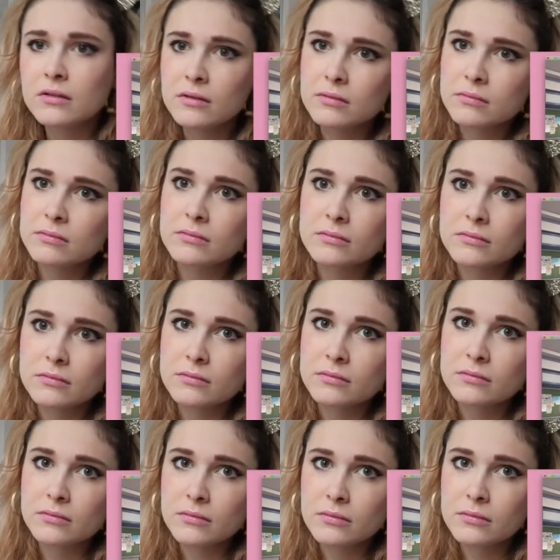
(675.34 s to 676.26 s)

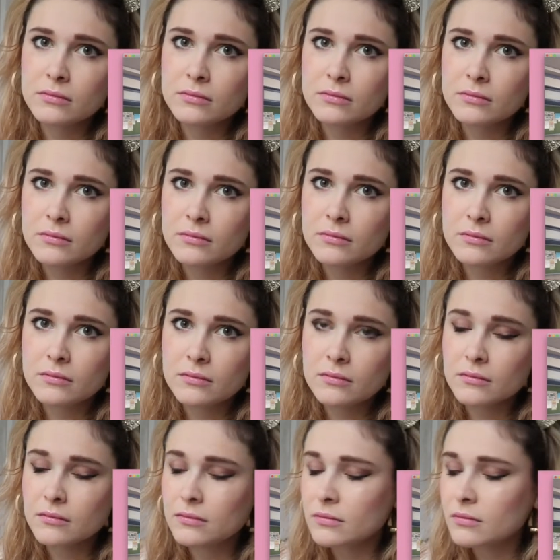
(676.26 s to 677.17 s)

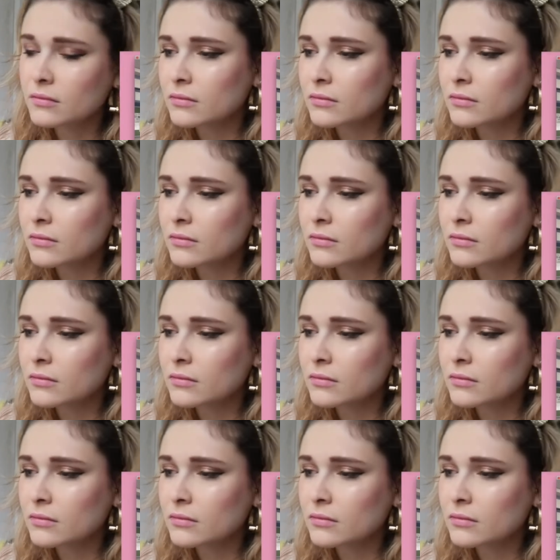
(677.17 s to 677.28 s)
(no one is talking)